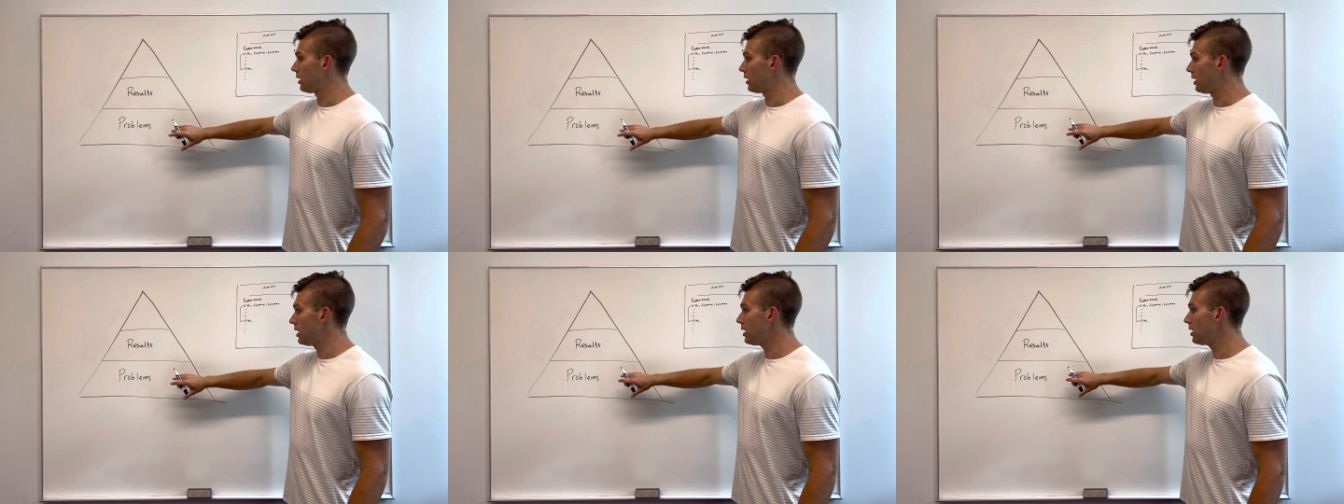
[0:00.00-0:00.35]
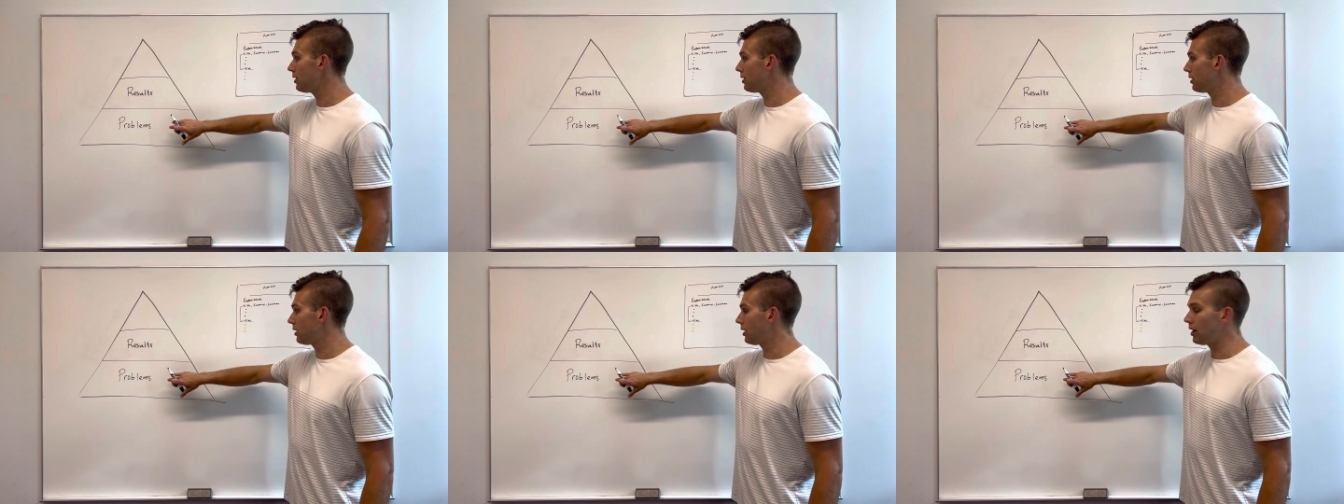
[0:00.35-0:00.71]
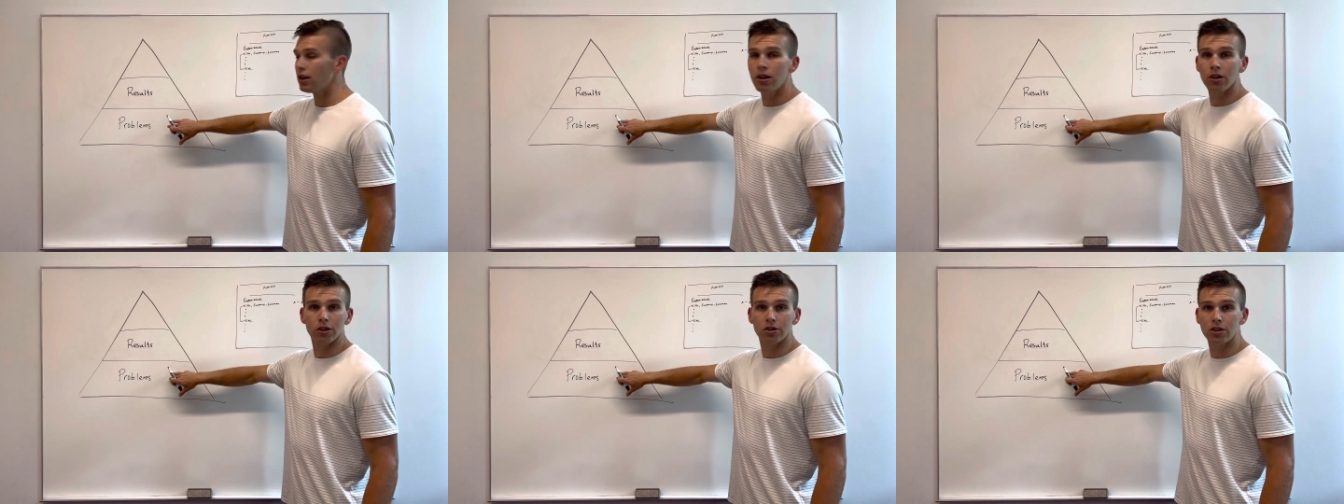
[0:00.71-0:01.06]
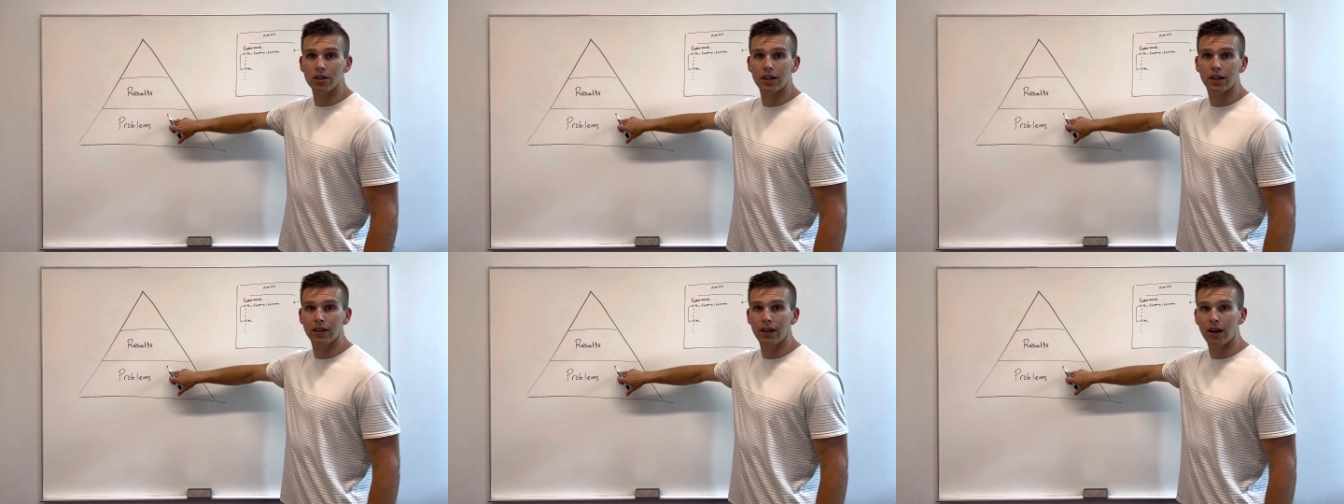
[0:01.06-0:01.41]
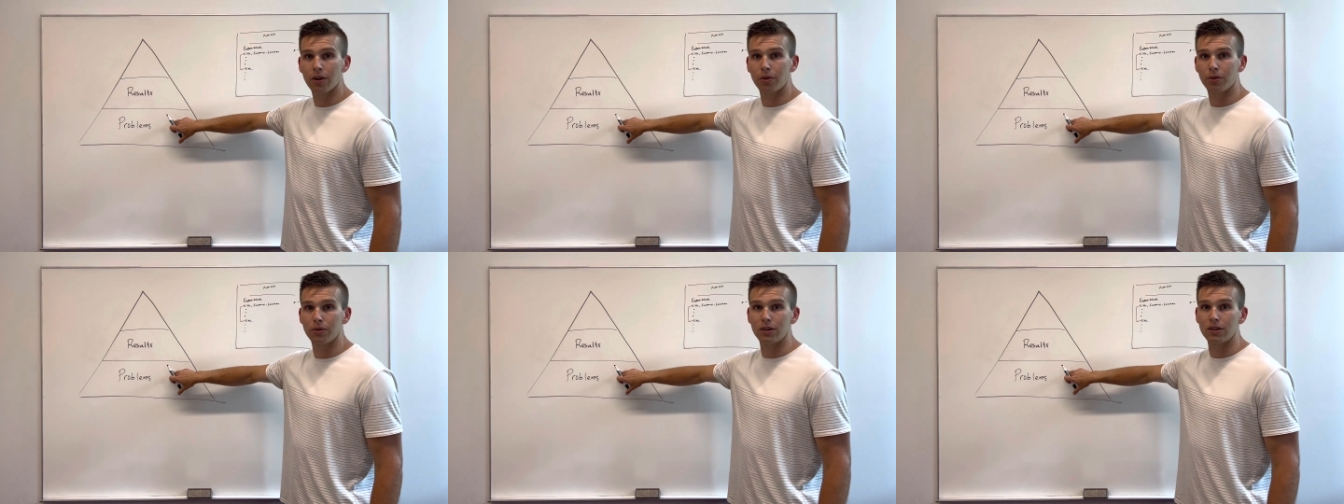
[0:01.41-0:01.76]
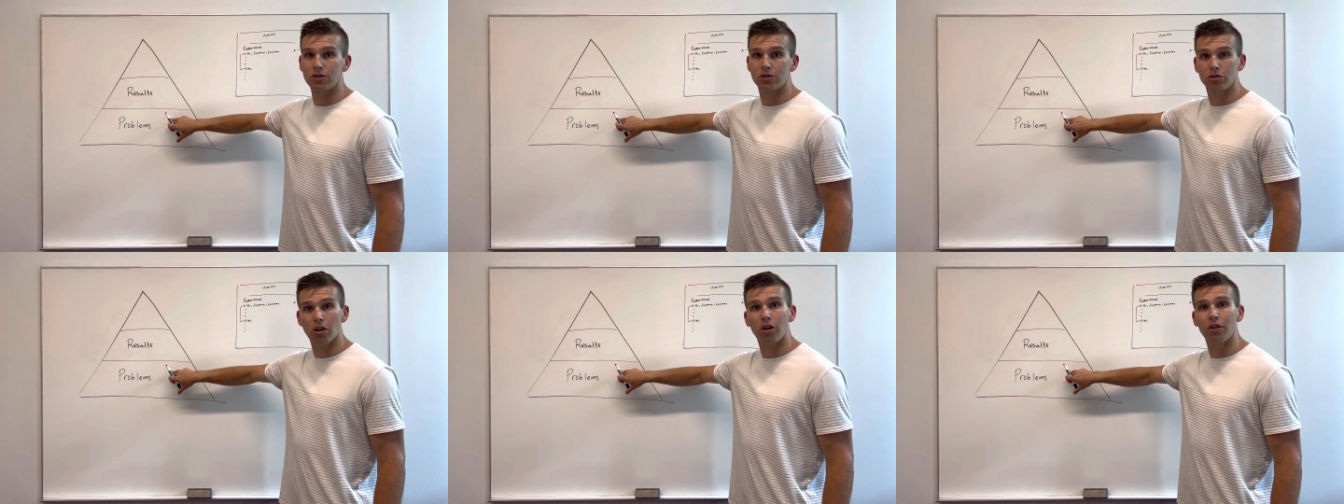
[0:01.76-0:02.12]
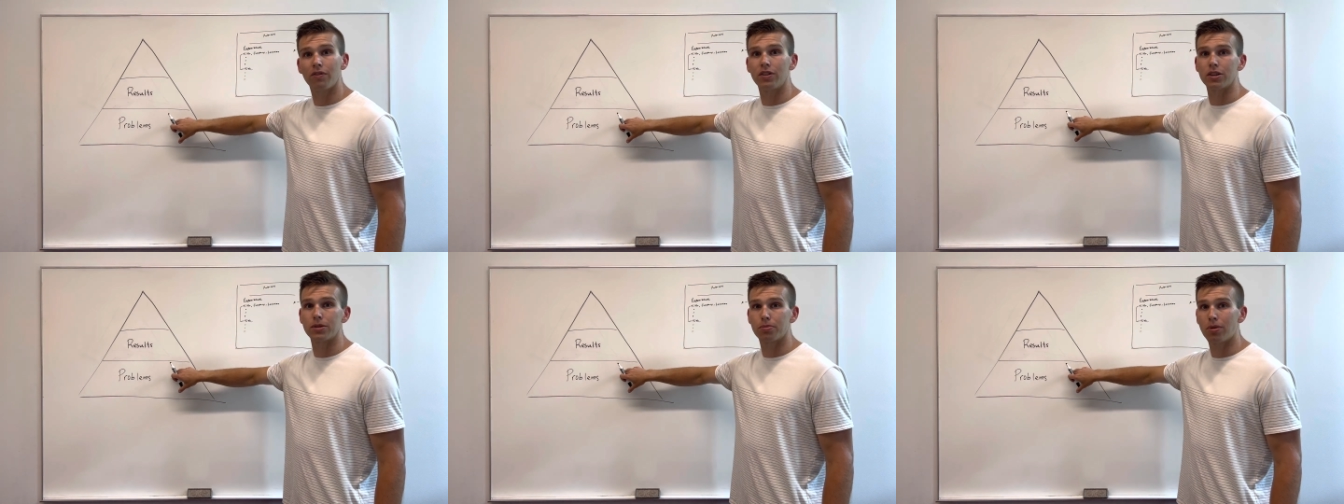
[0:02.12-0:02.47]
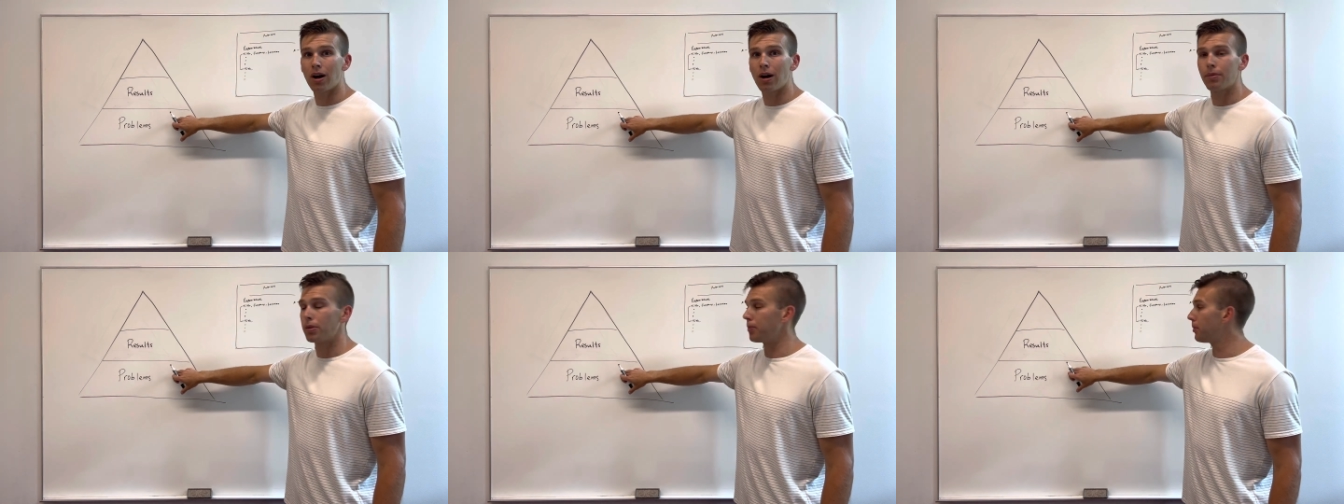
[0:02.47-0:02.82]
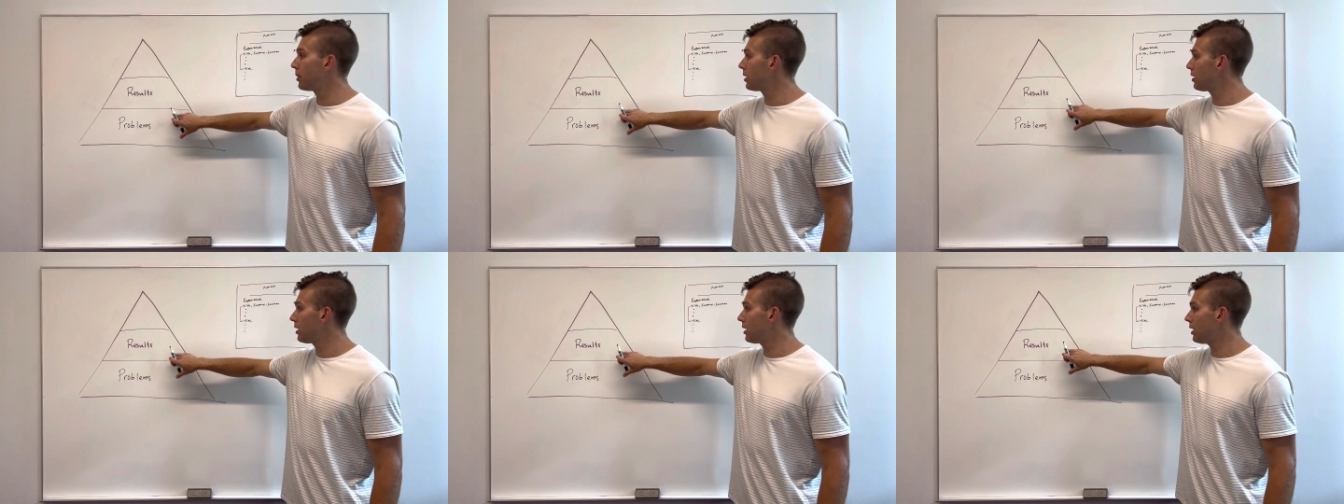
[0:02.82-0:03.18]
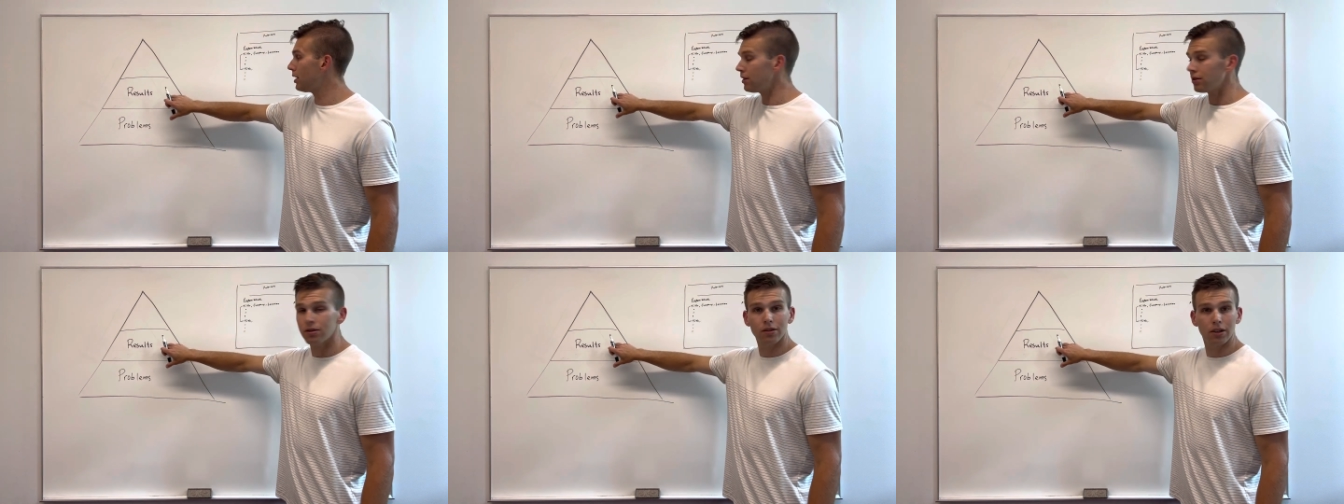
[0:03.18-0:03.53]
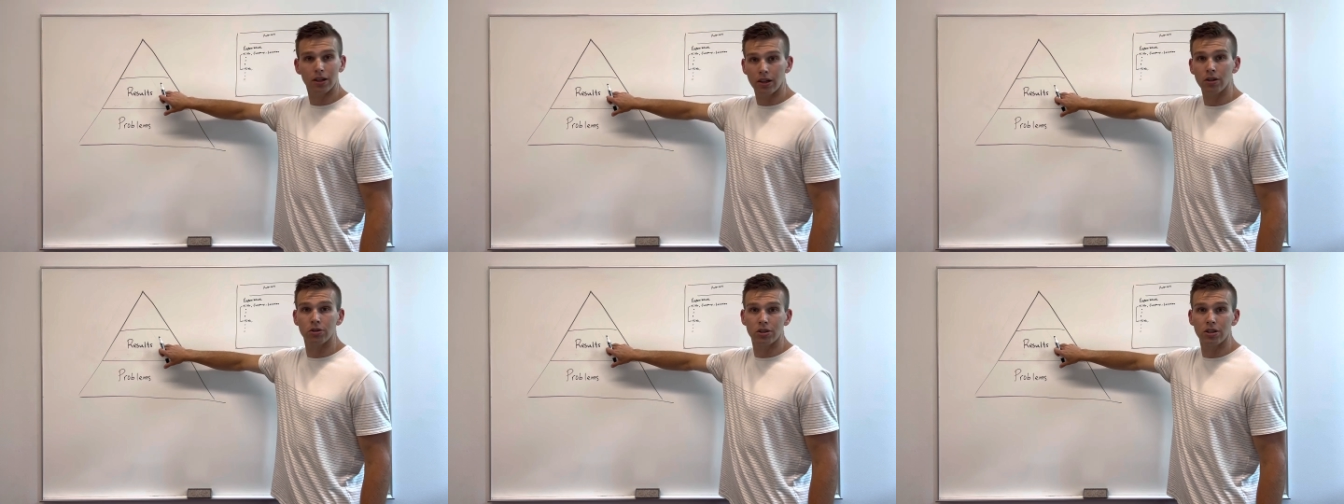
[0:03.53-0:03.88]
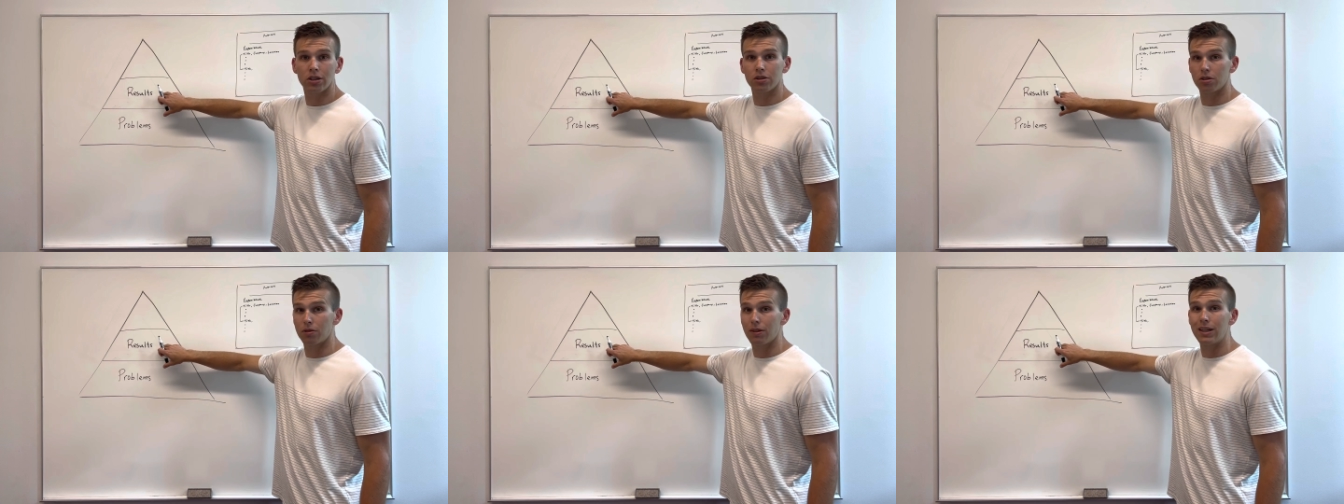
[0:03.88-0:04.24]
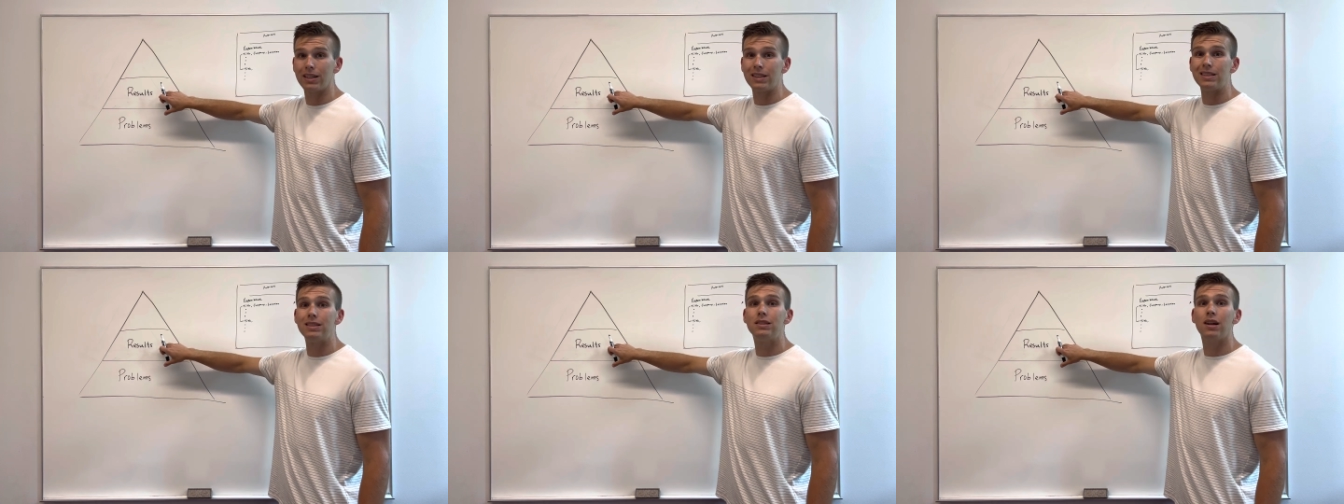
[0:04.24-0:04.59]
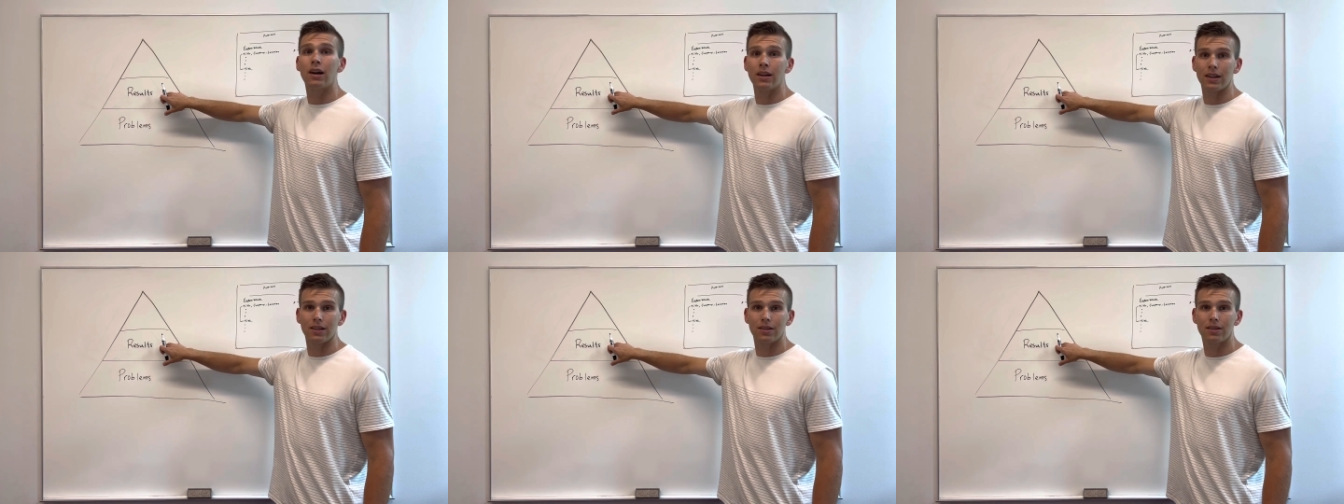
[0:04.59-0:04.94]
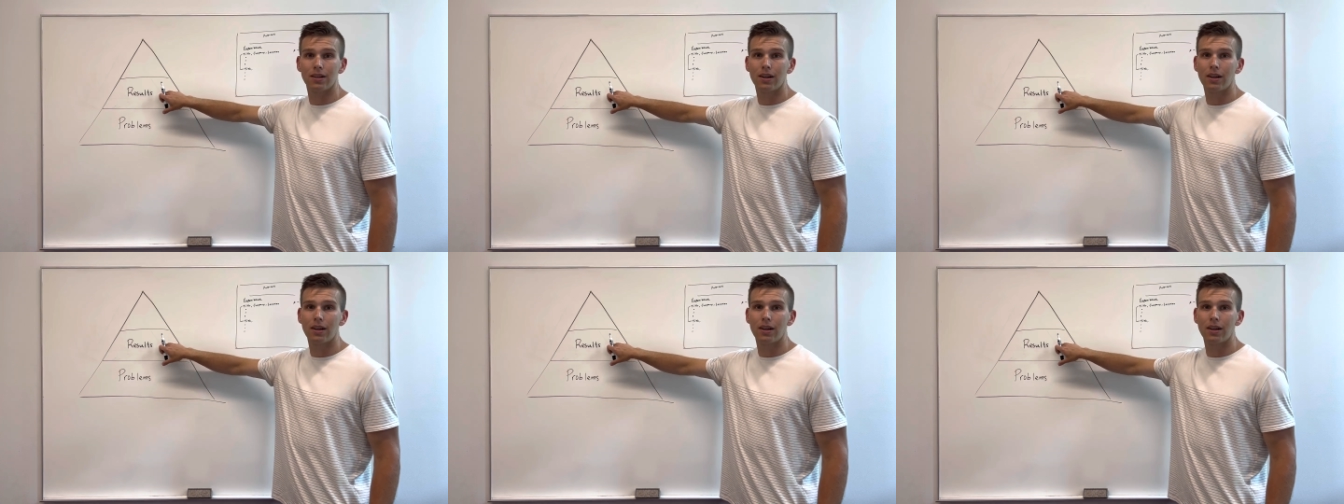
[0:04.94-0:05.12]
he or she can not only solve this problem, but he or she has already done it.